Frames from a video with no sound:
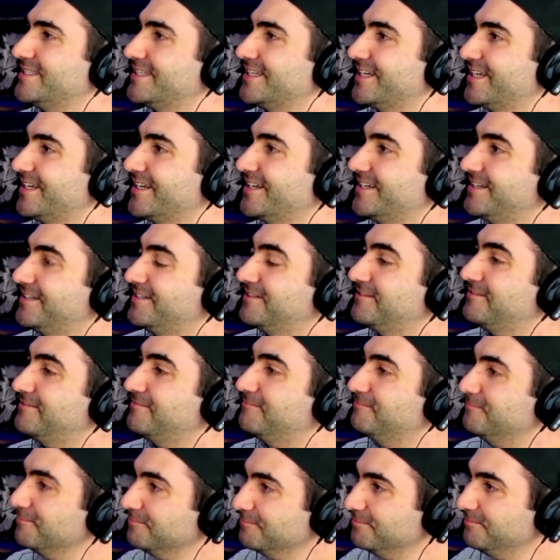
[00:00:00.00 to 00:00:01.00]
And it was really
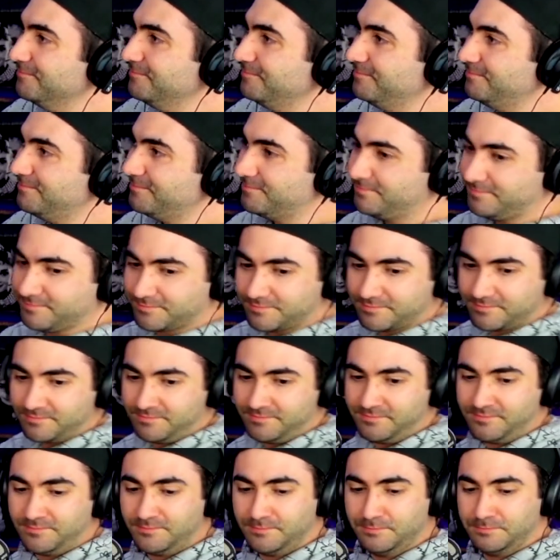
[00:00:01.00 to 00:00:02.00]
reminiscent of
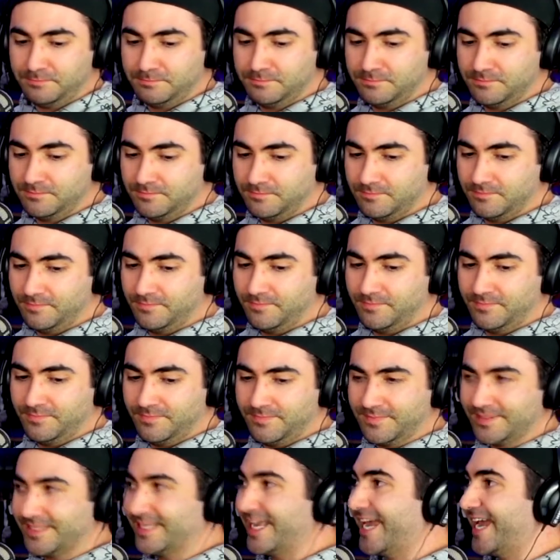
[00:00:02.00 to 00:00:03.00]
old
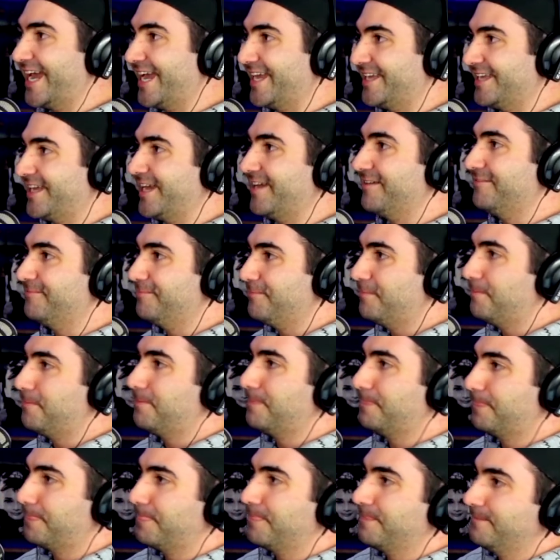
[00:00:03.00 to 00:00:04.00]
60s. Yeah. The sort of
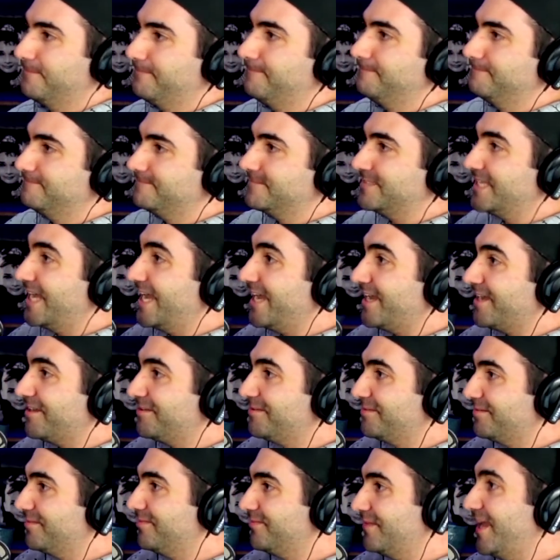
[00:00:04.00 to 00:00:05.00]
things that they would do in the
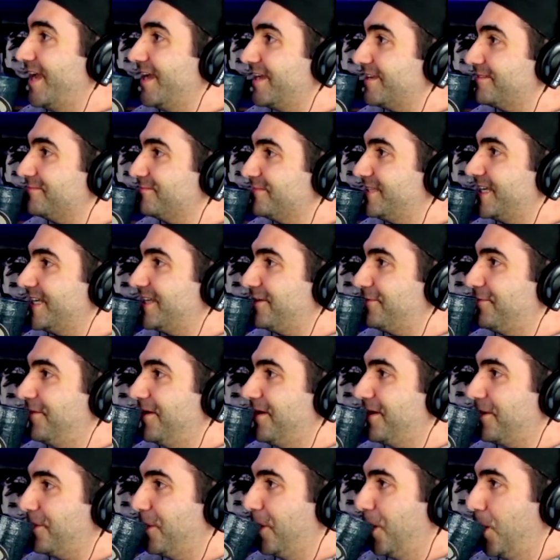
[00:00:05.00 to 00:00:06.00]
60s and exactly stuff.
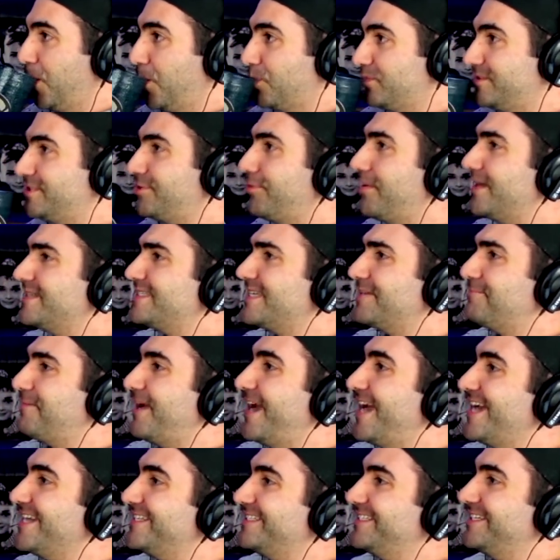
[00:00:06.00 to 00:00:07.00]
Right. Jurassic
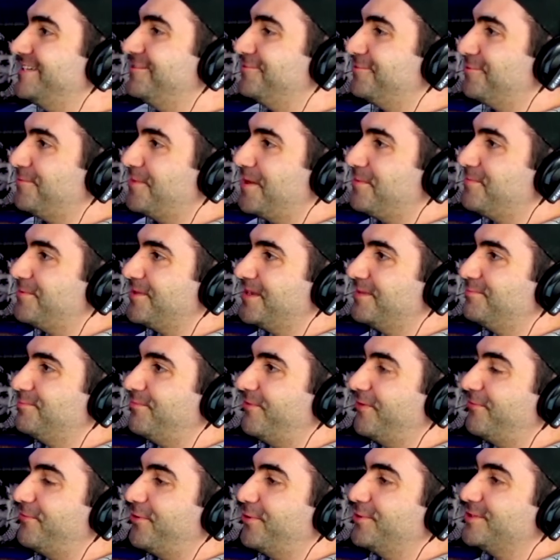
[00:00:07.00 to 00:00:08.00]
Park, didn't remember? He
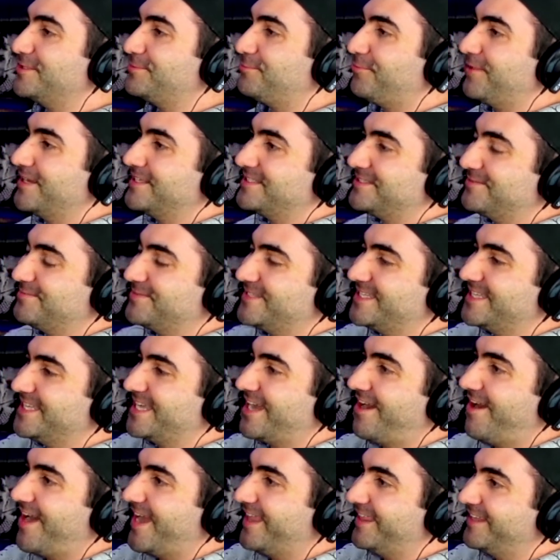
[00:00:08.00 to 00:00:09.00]
first brings them to
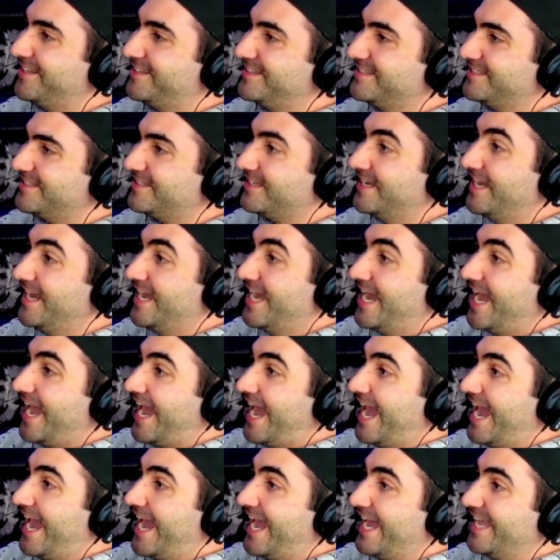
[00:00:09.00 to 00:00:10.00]
the island
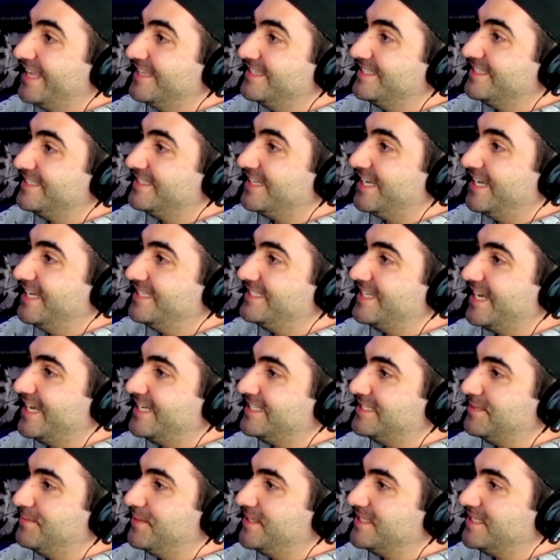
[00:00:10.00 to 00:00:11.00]
and he
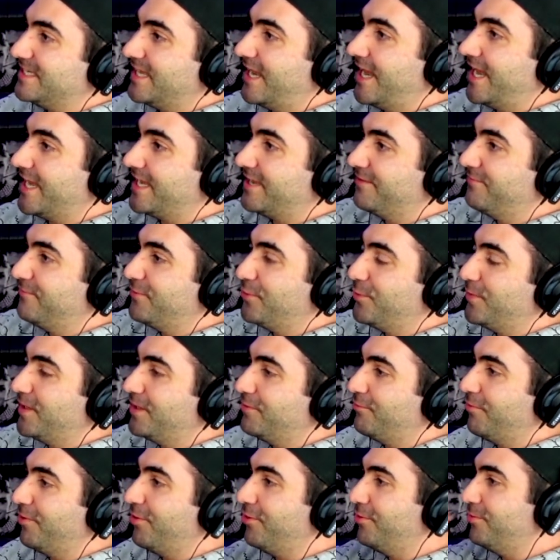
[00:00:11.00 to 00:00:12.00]
takes them into like a
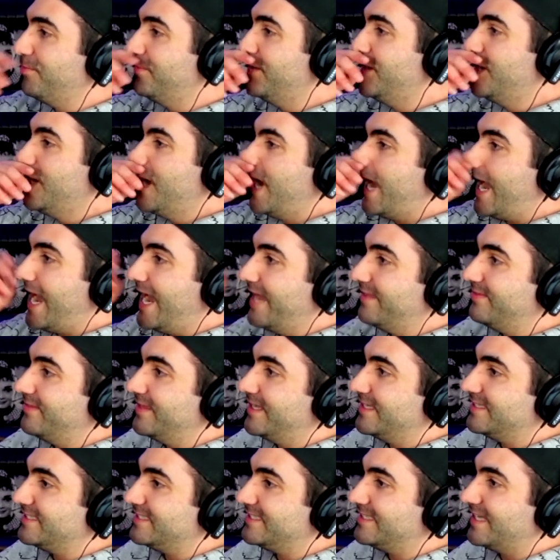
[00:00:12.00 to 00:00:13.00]
viewing room and
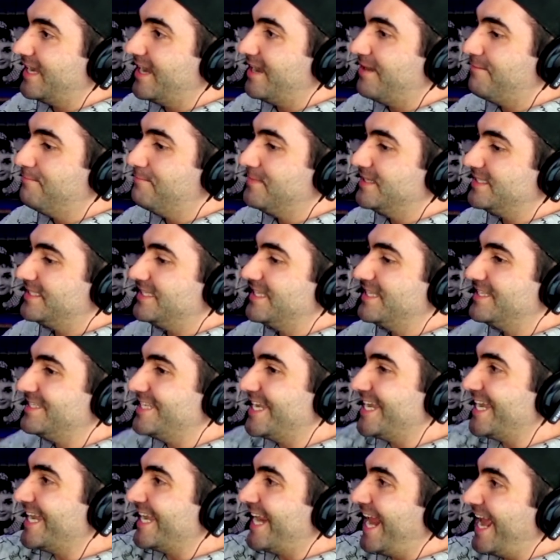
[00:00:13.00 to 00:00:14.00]
this Mr.
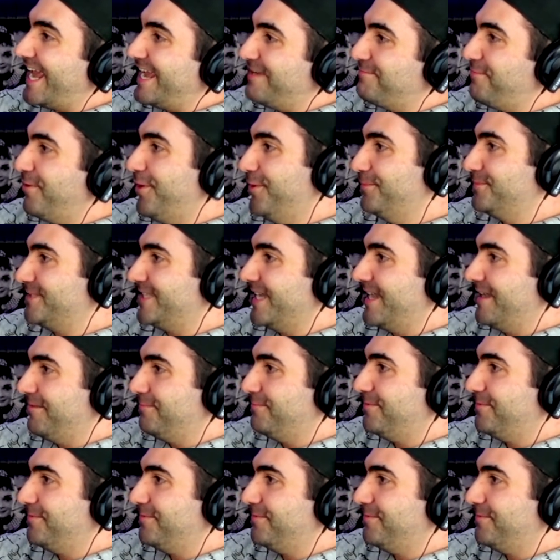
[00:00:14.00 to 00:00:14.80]
DNA pops up.